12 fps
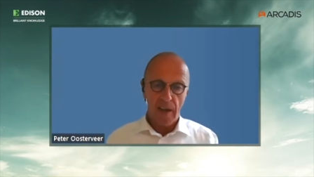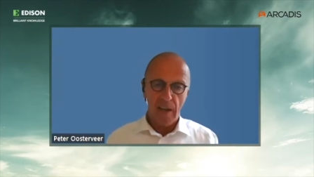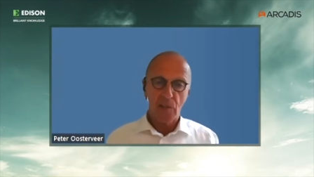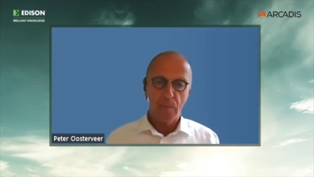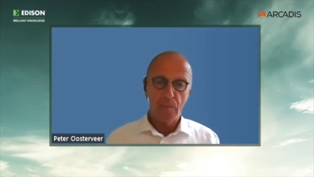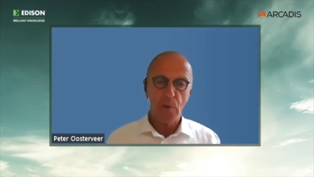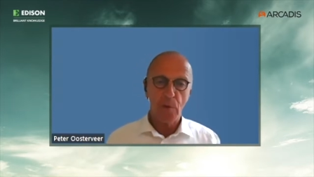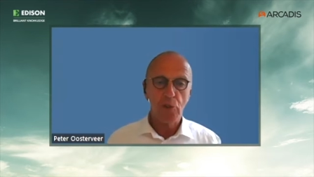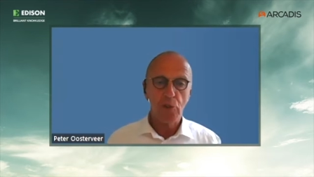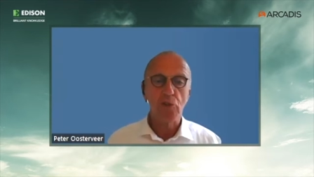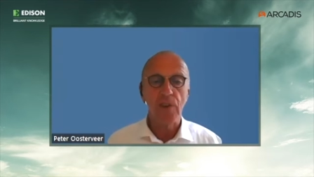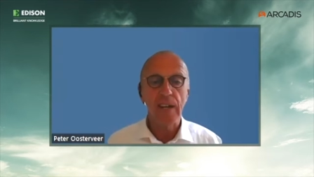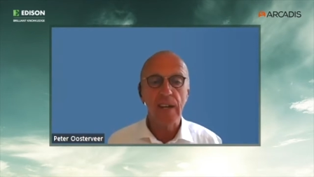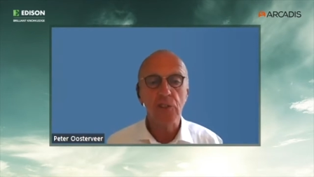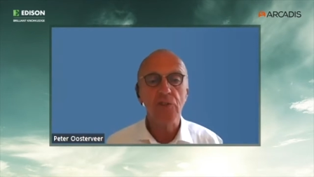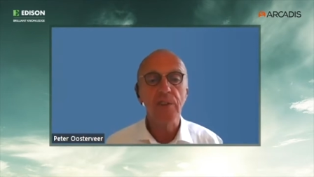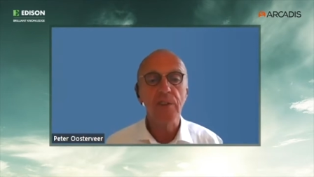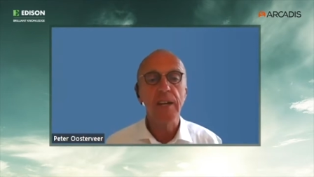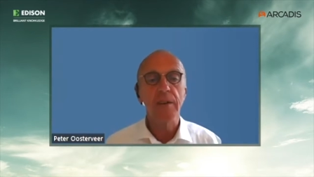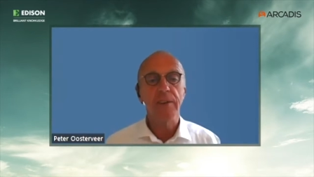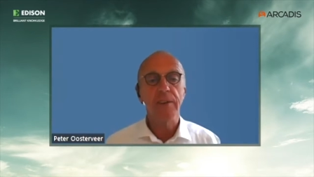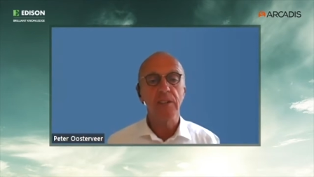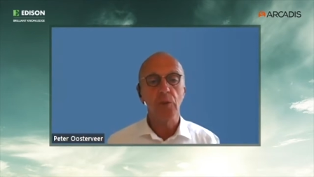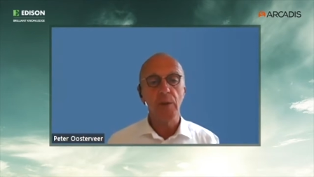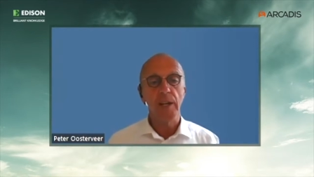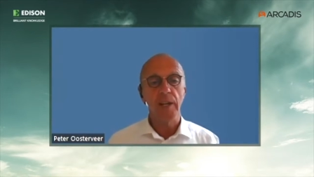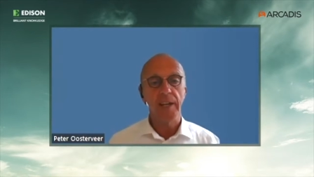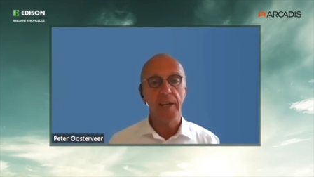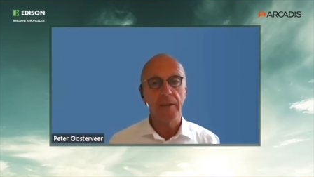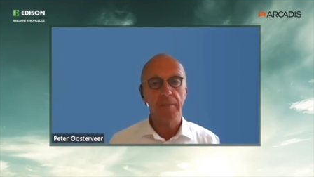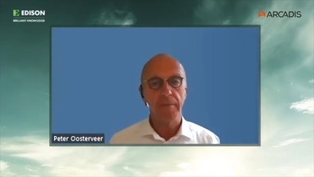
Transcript: as opposed to trying to reinvent the wheel again.